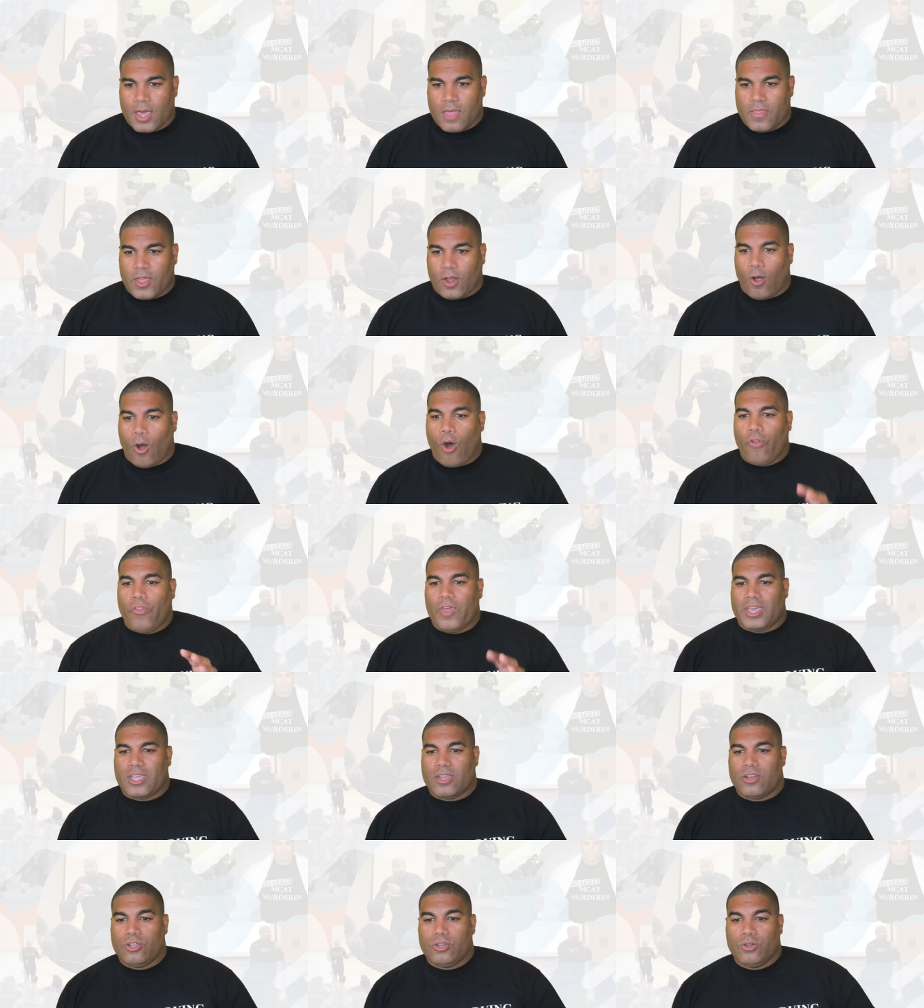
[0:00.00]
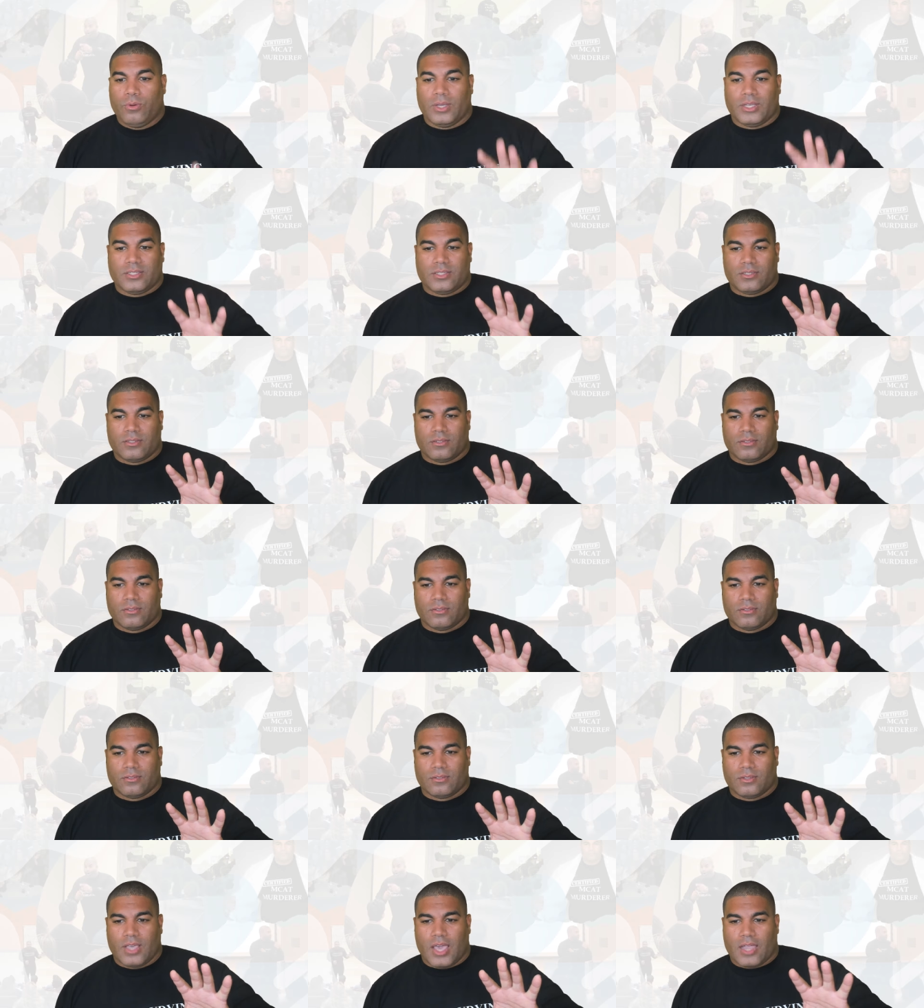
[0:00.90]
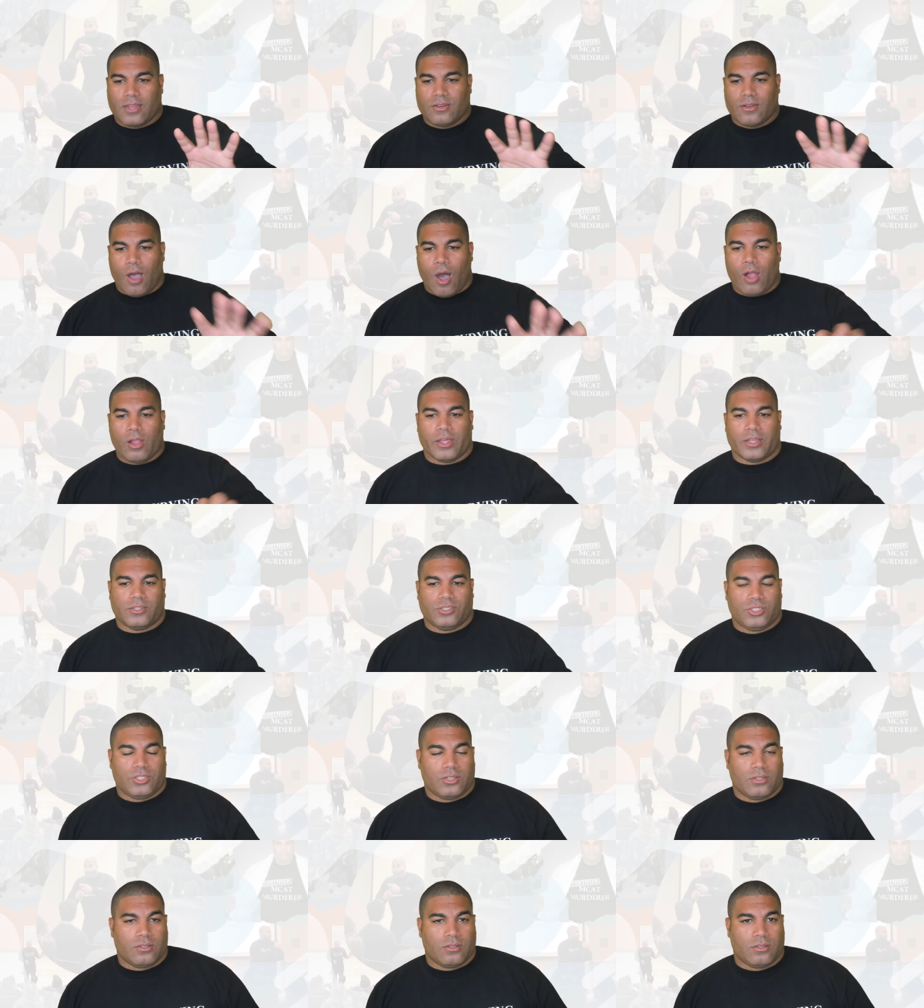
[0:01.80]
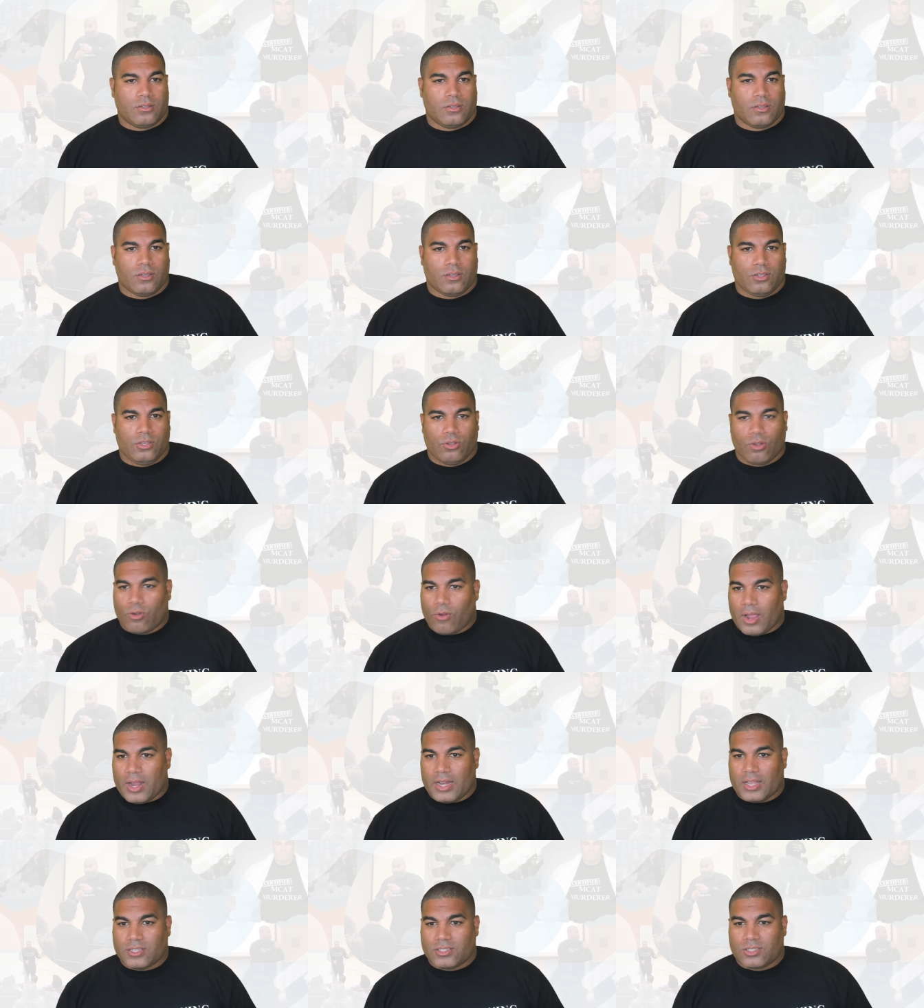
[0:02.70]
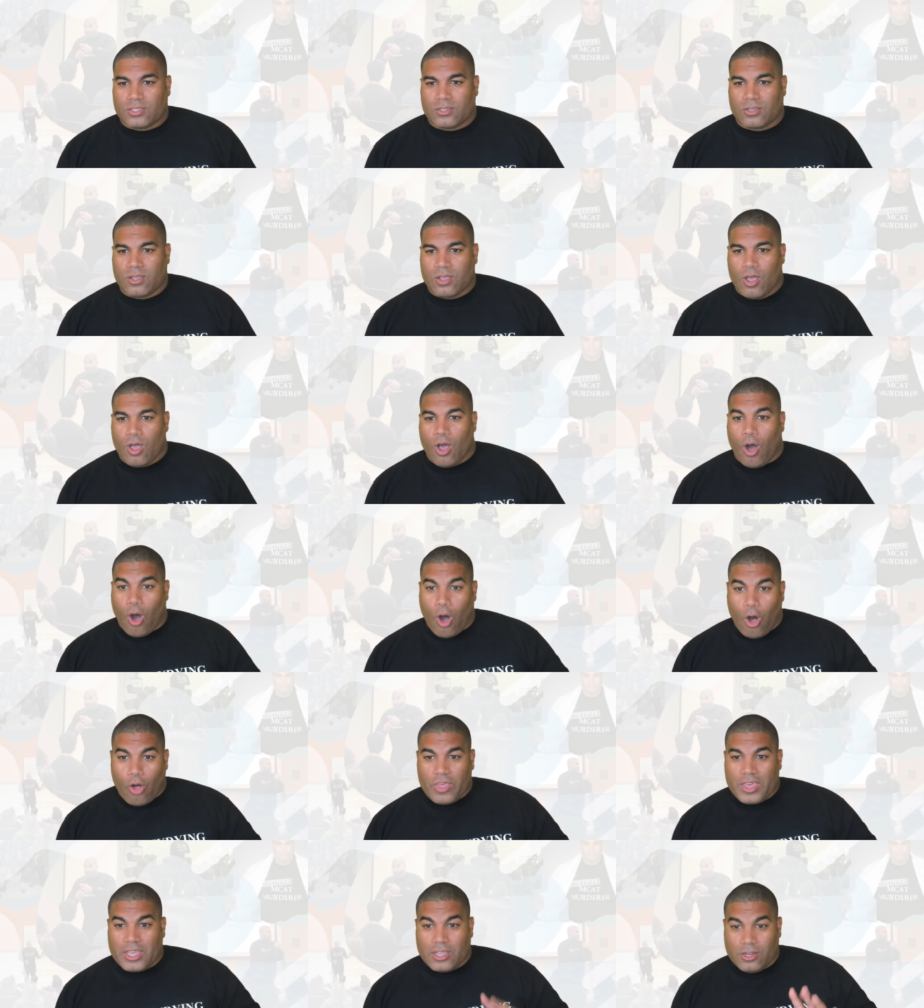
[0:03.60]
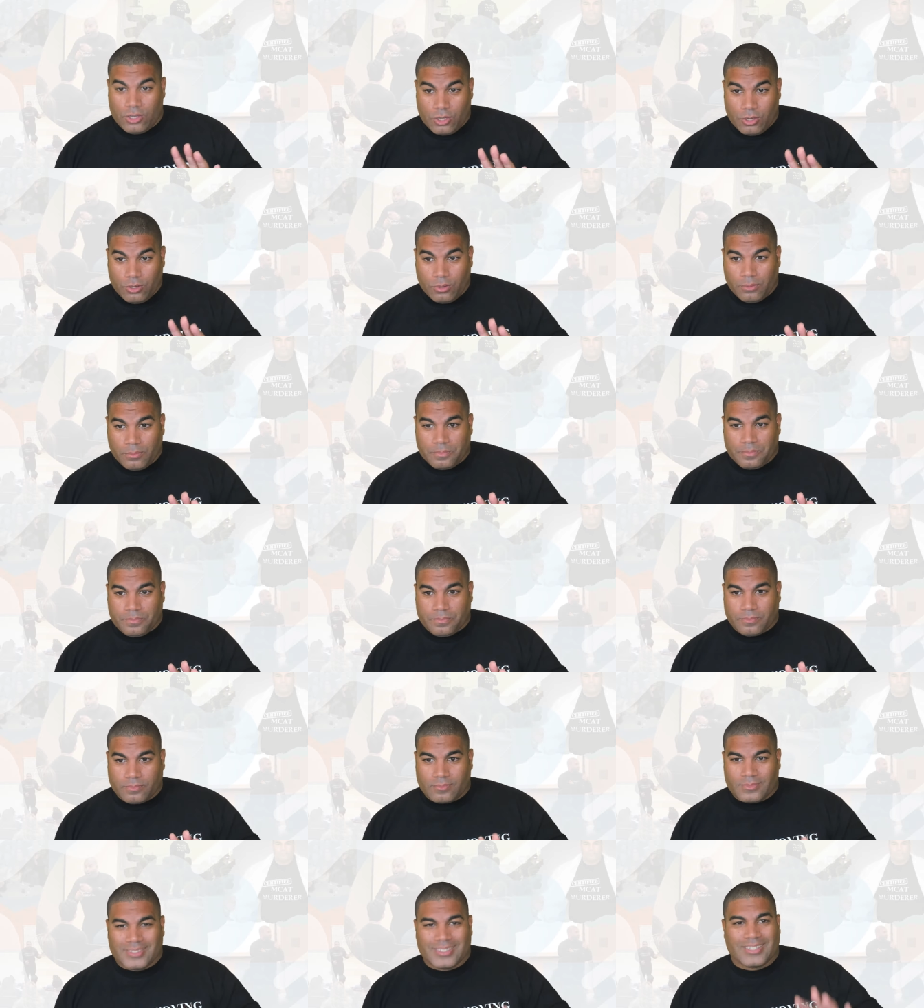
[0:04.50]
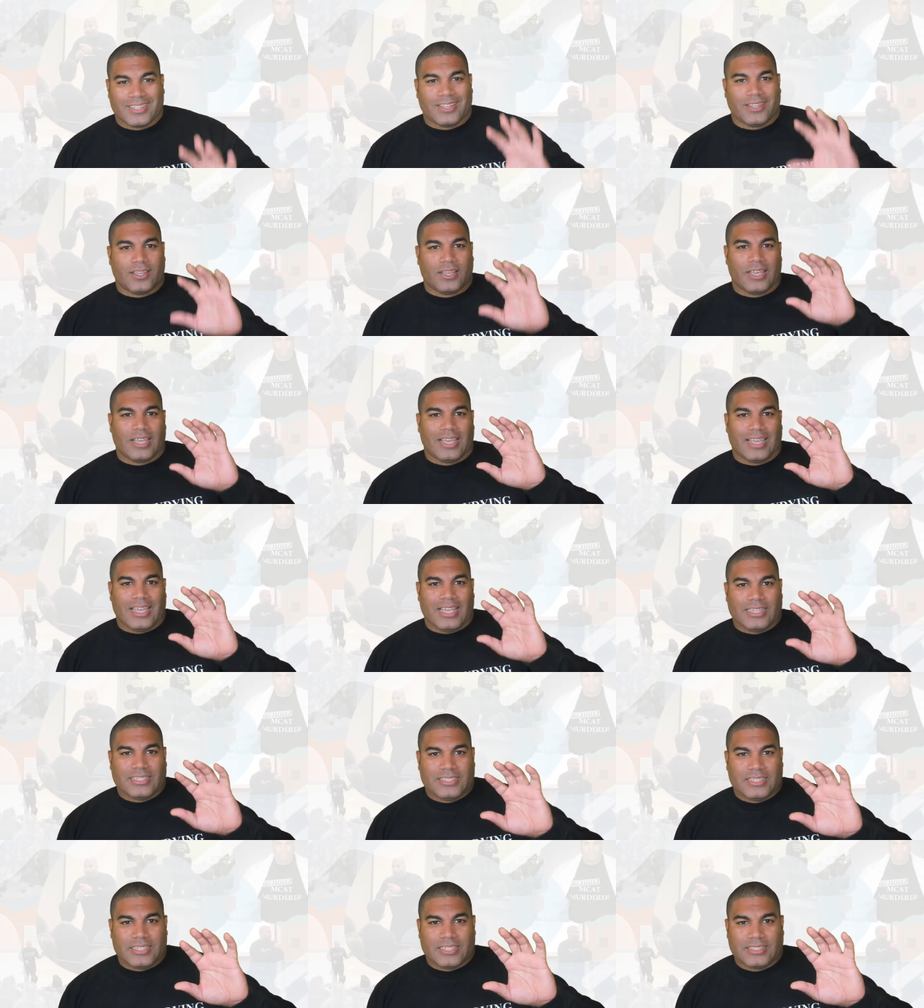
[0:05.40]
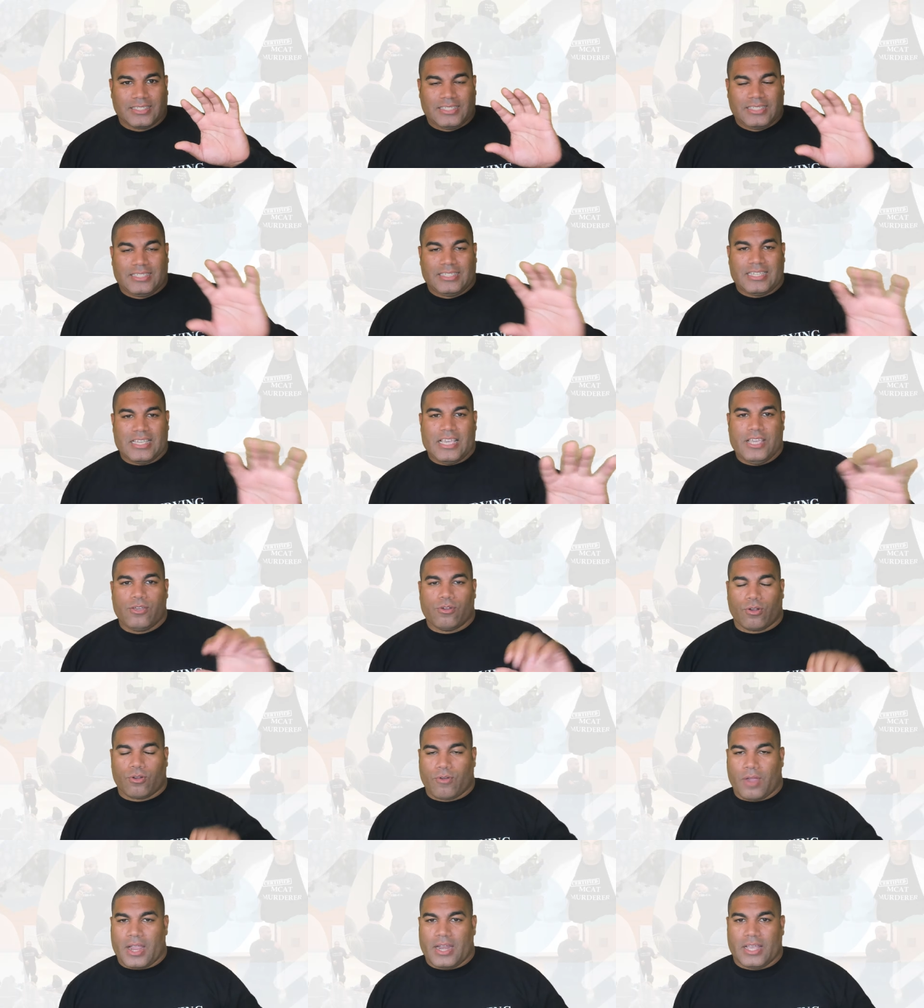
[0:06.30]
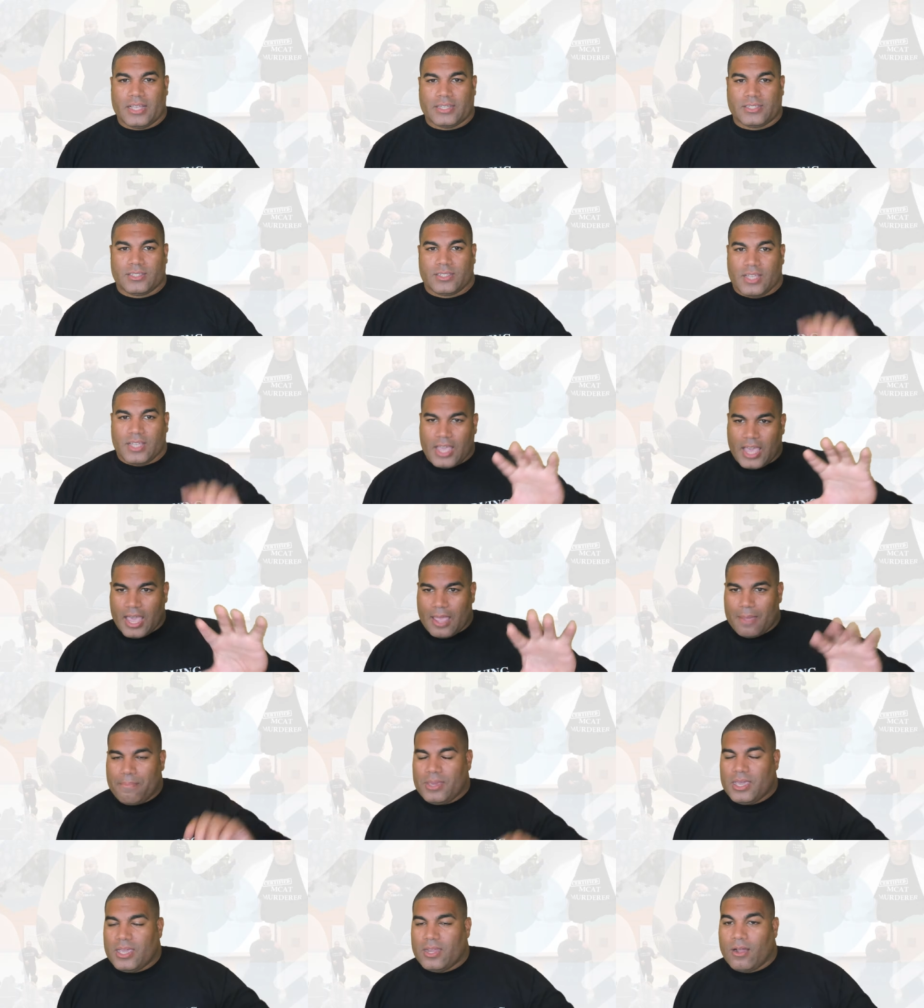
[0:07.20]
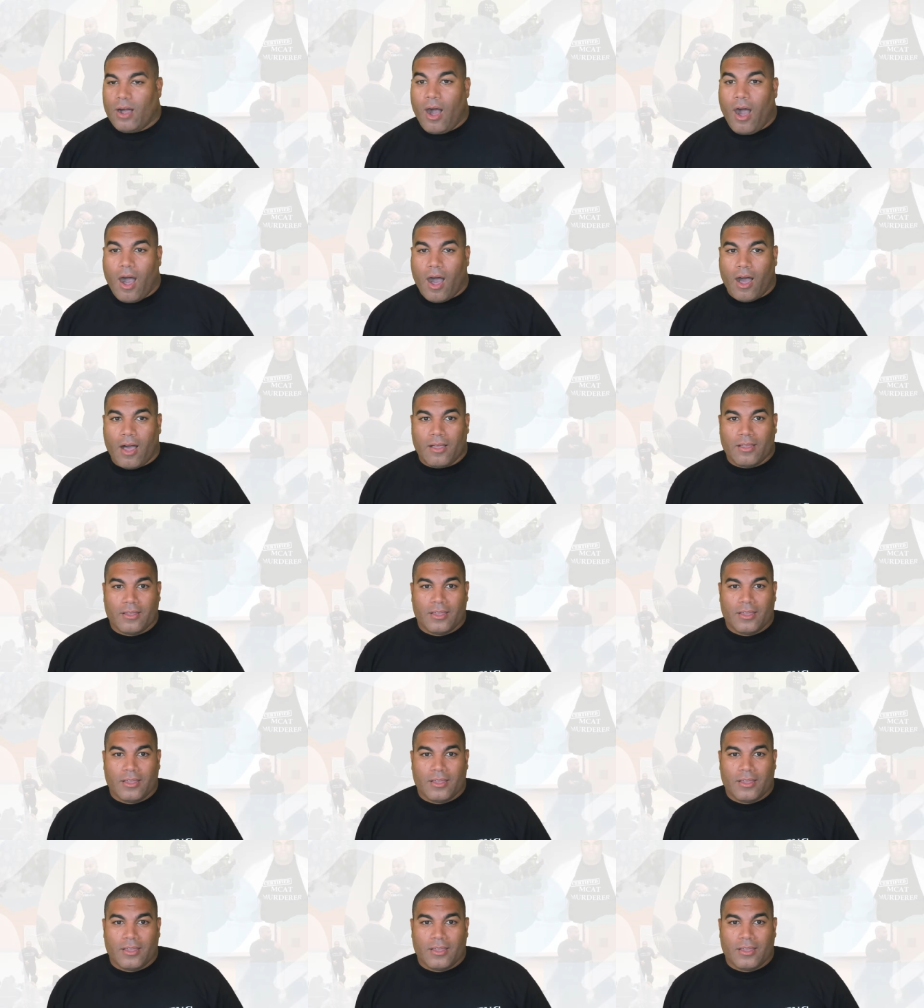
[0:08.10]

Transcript: that all they can do is acknowledge your greatness. All they can do is see your greatness and be in awe.